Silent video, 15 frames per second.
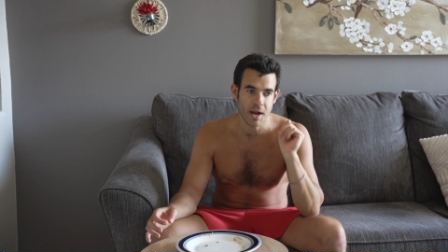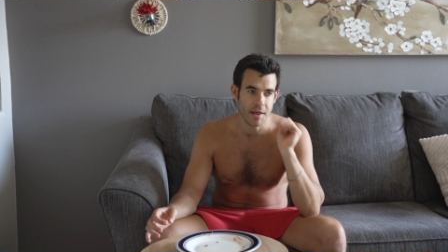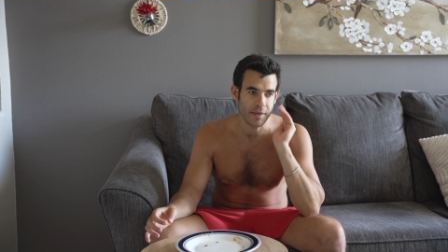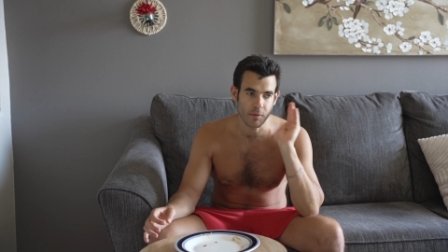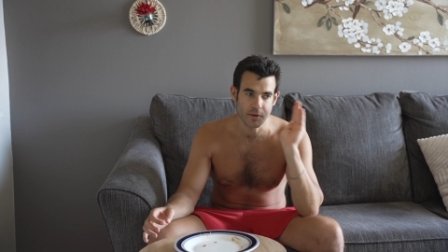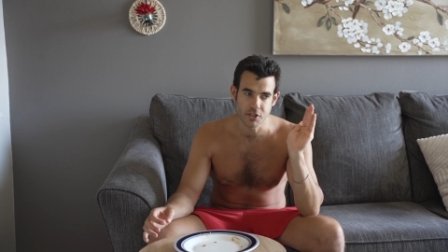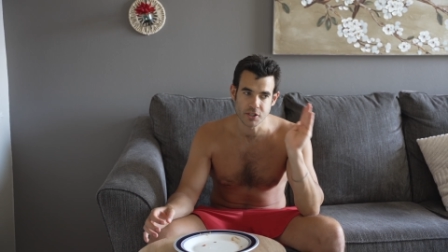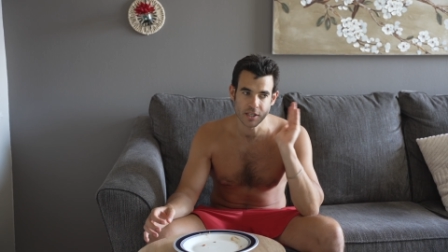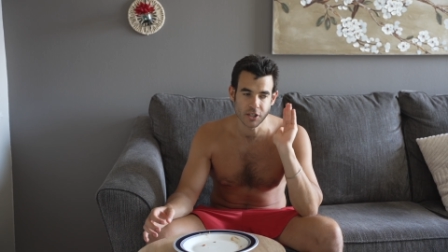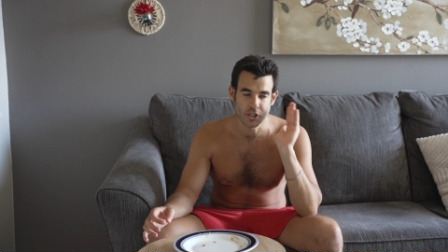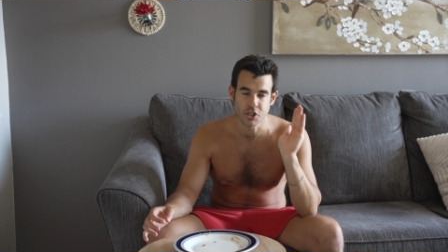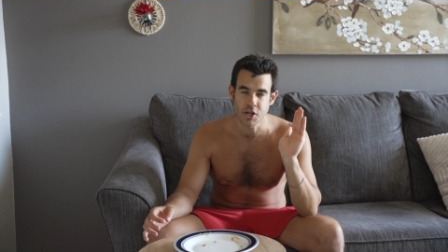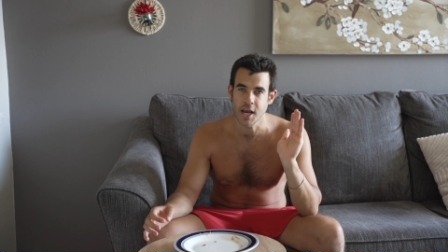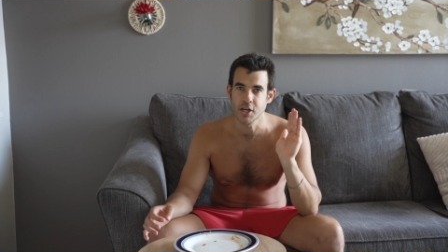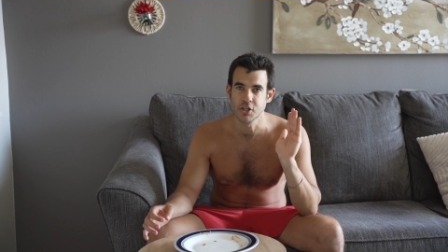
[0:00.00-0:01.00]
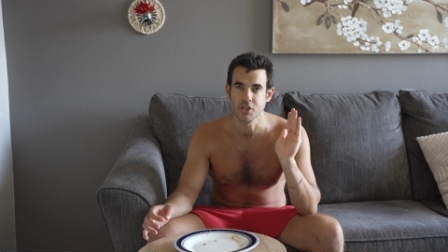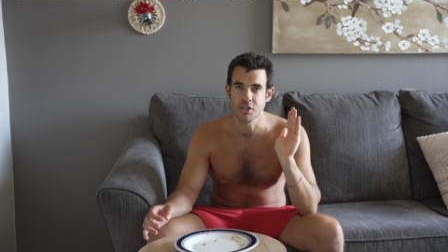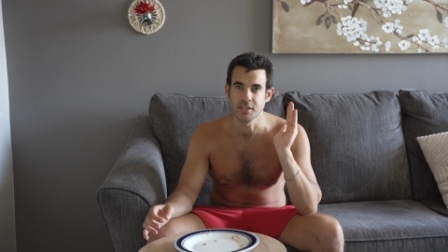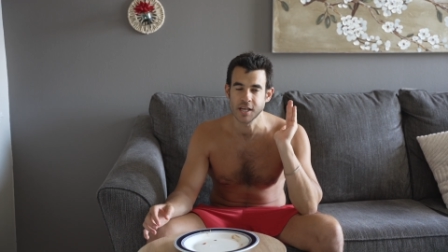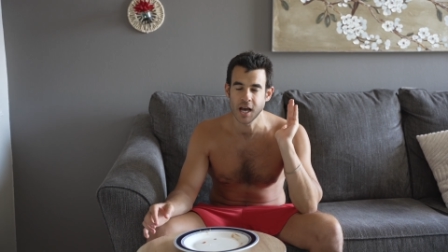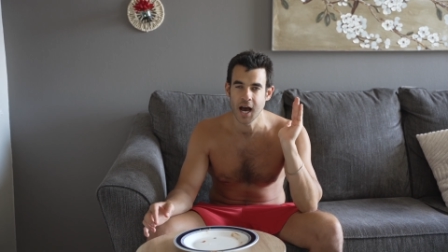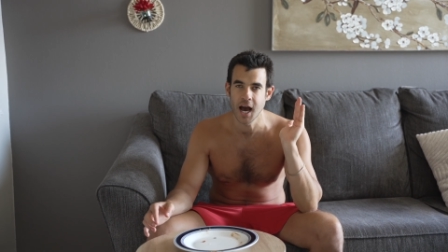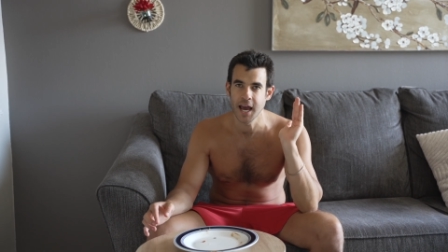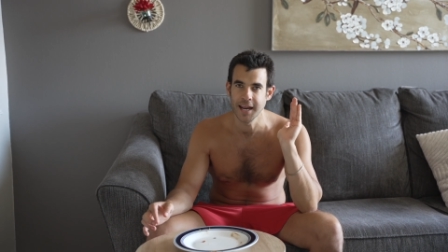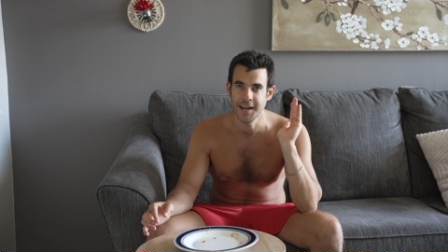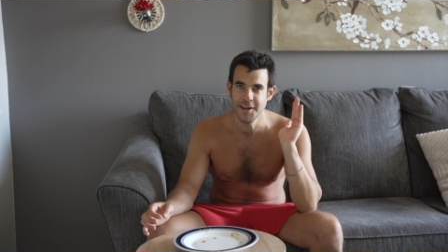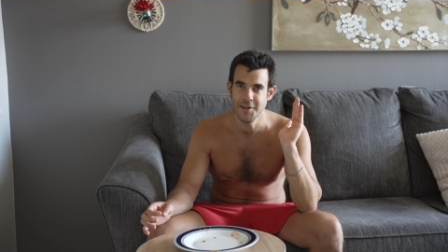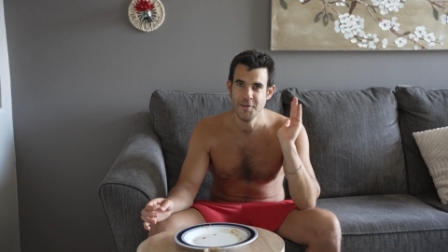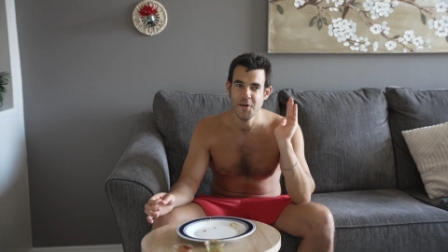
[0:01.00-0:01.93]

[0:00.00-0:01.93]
I think we just need to change the sign.